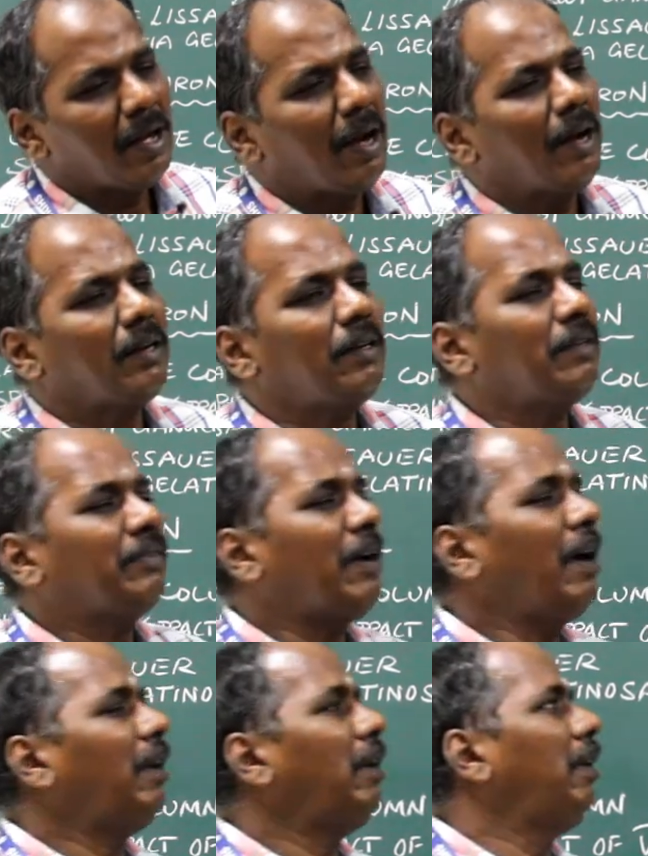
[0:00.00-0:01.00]
and
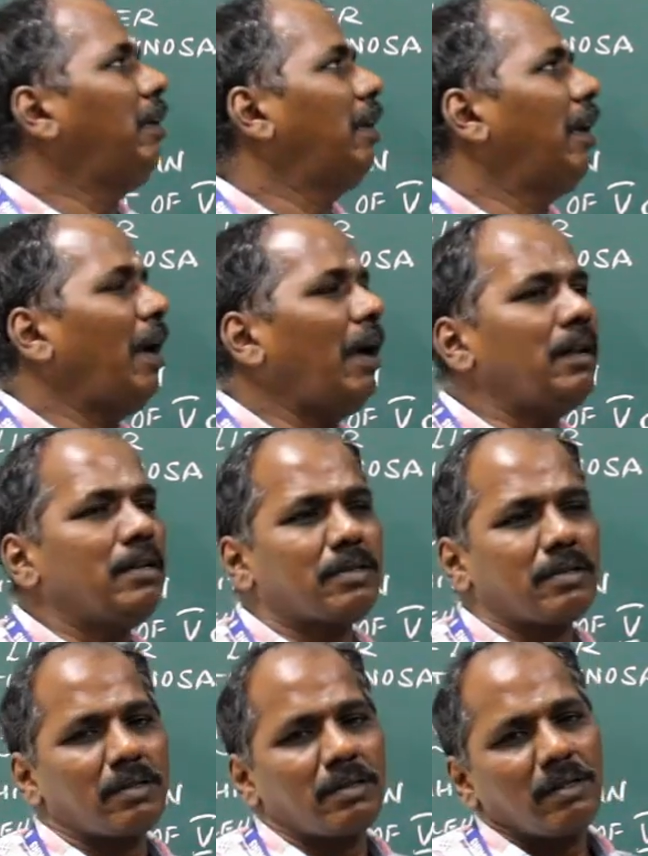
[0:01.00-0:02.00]
finally
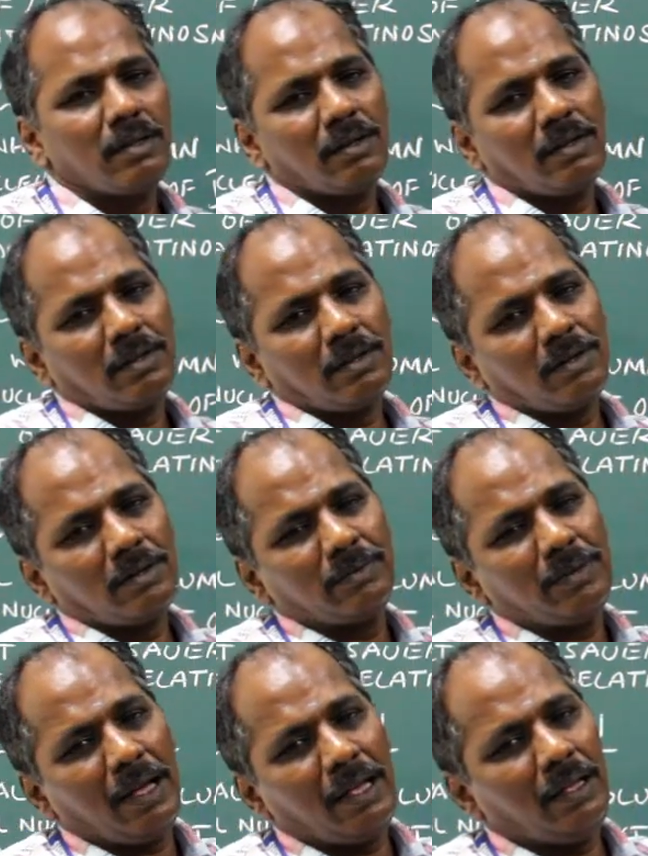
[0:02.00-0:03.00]
ends
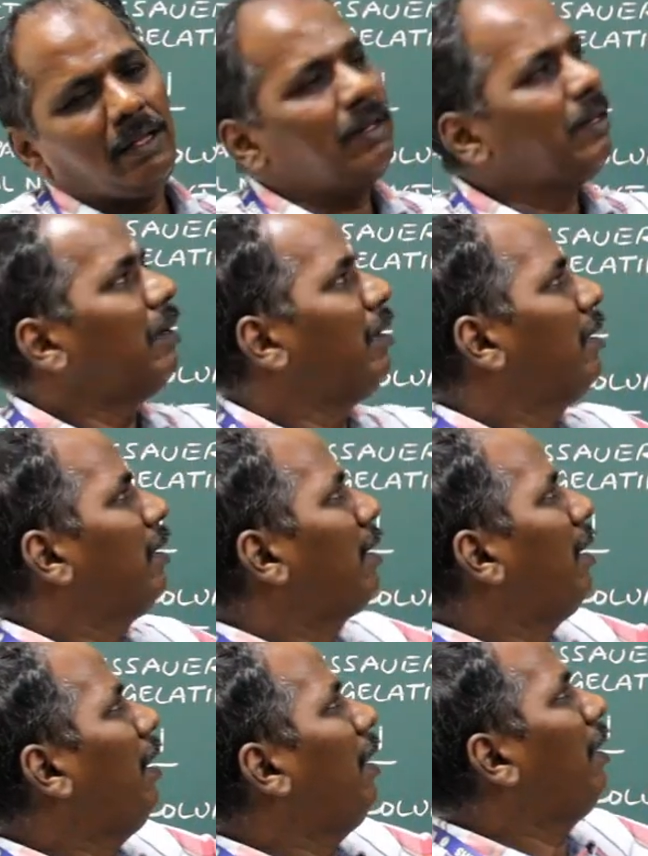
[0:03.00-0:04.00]
by
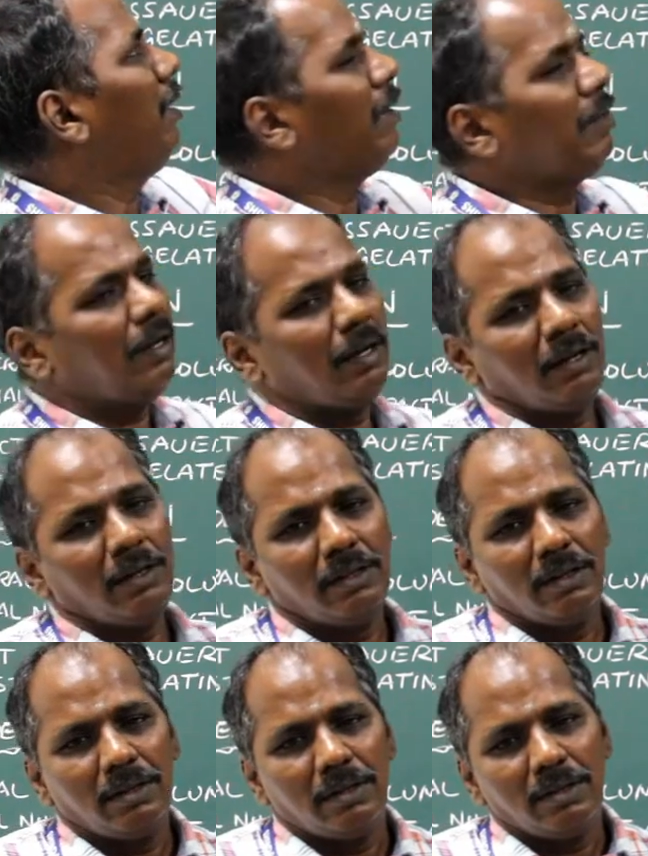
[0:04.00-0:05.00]
relaying in the
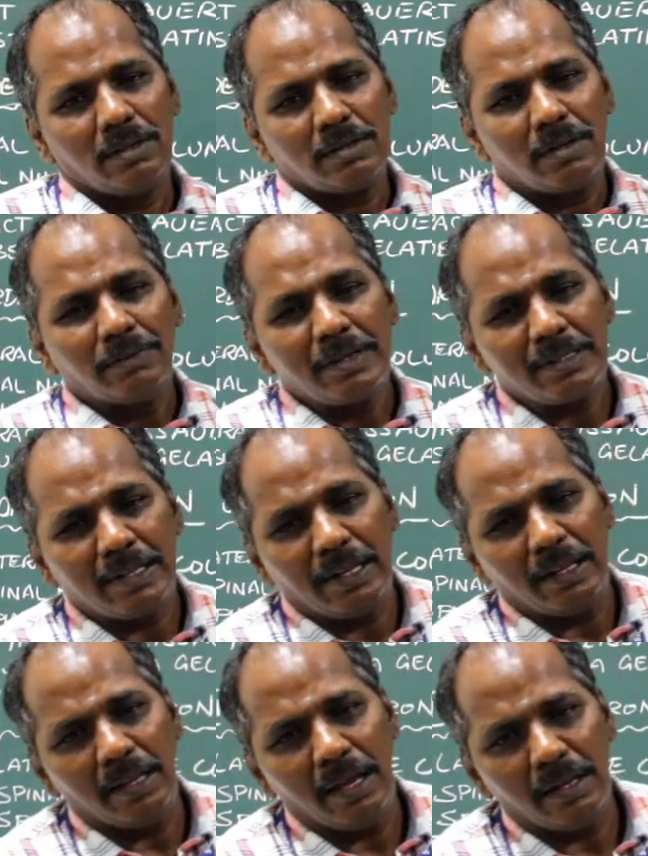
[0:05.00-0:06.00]

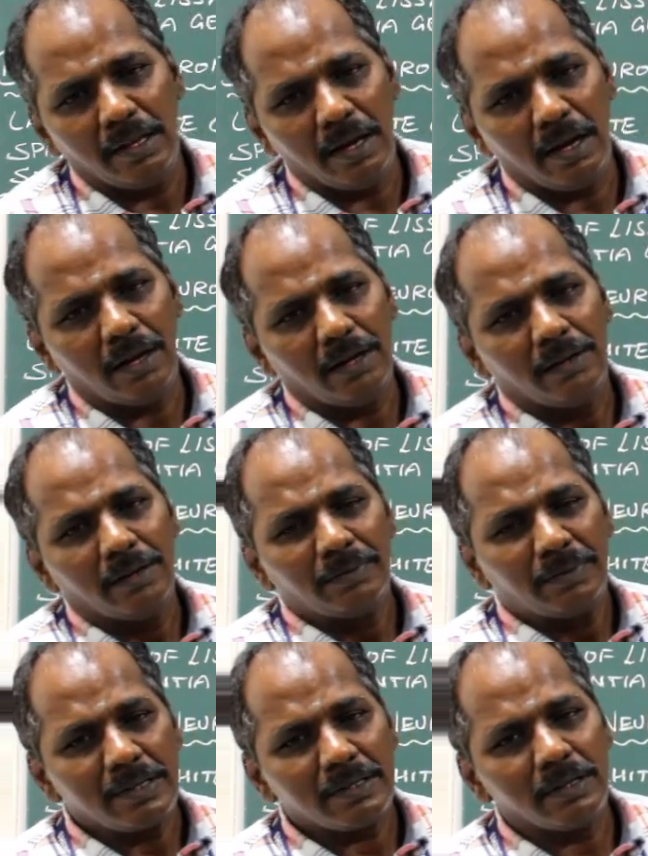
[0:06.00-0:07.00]
somaesthetic area
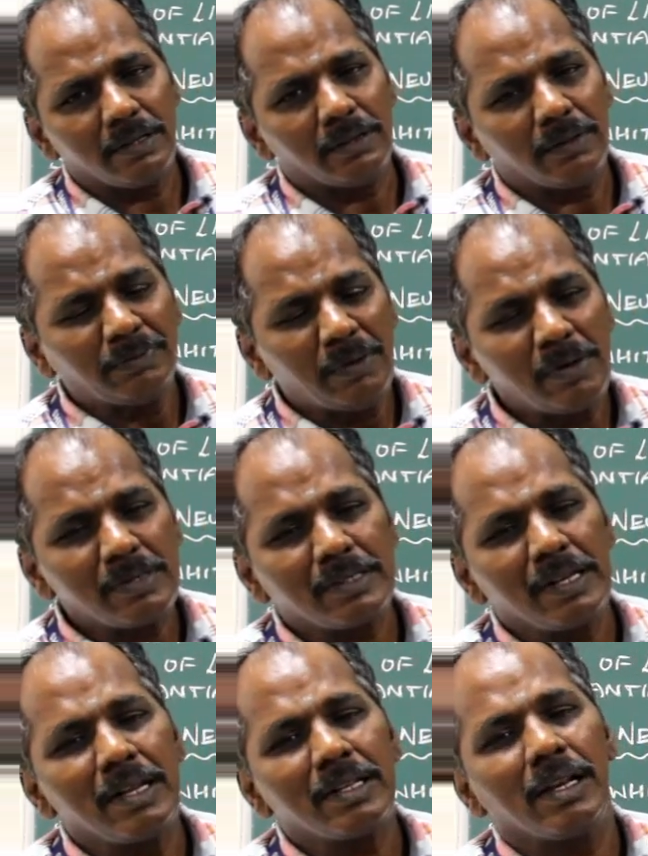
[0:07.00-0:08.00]
present in the
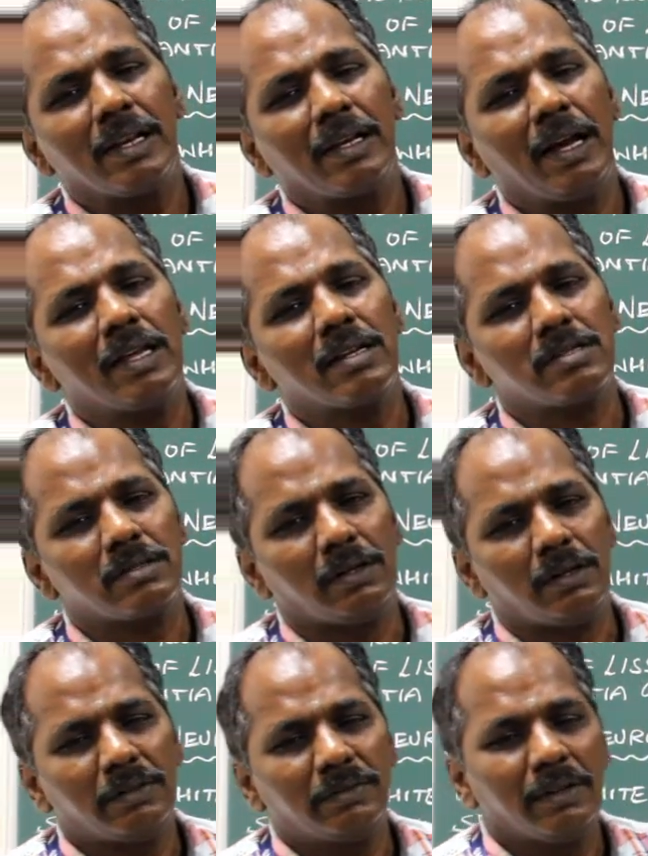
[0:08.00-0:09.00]
post-central gyrus
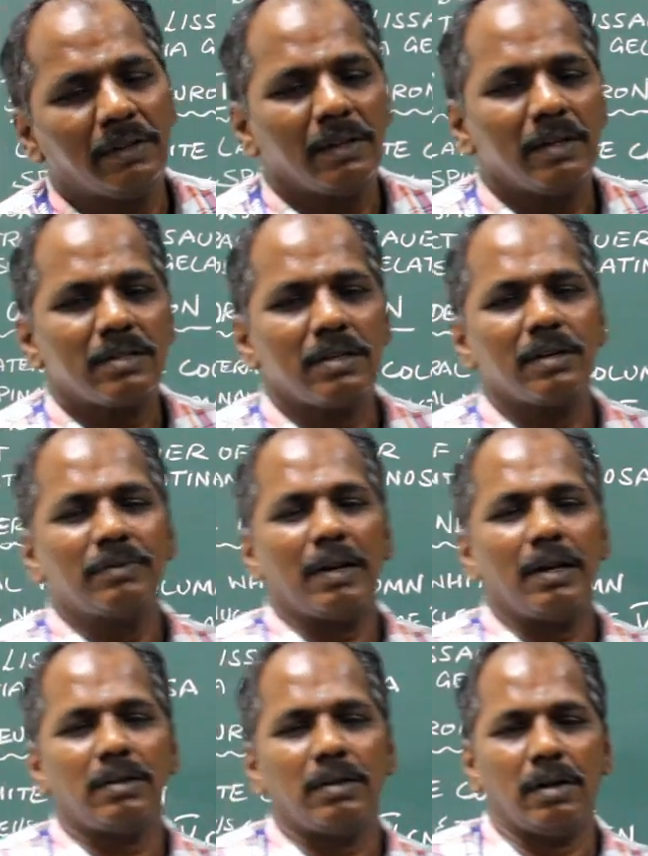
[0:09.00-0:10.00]
of
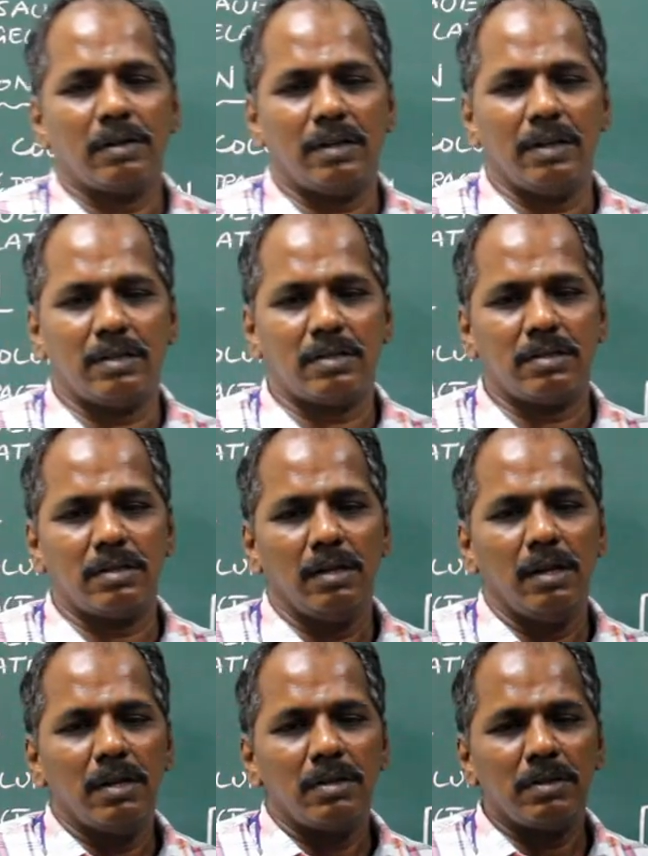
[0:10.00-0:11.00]
cerebral
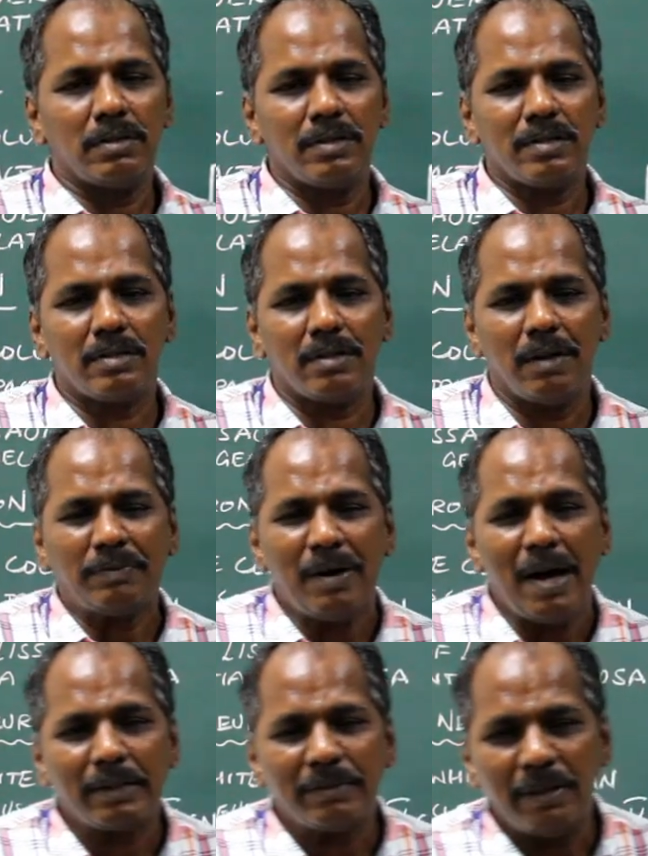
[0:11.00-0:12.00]
cortex. So this is the
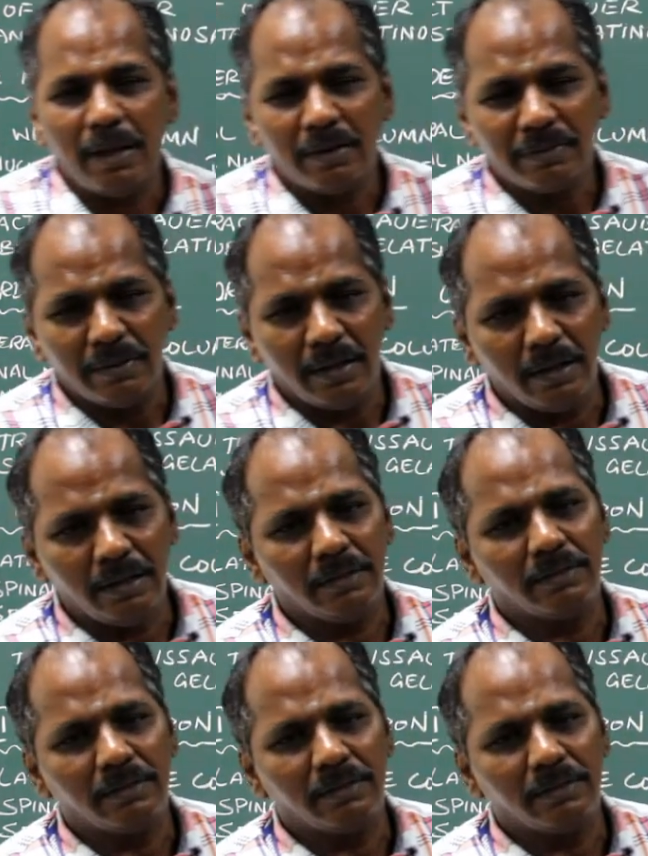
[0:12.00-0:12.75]
pathway of the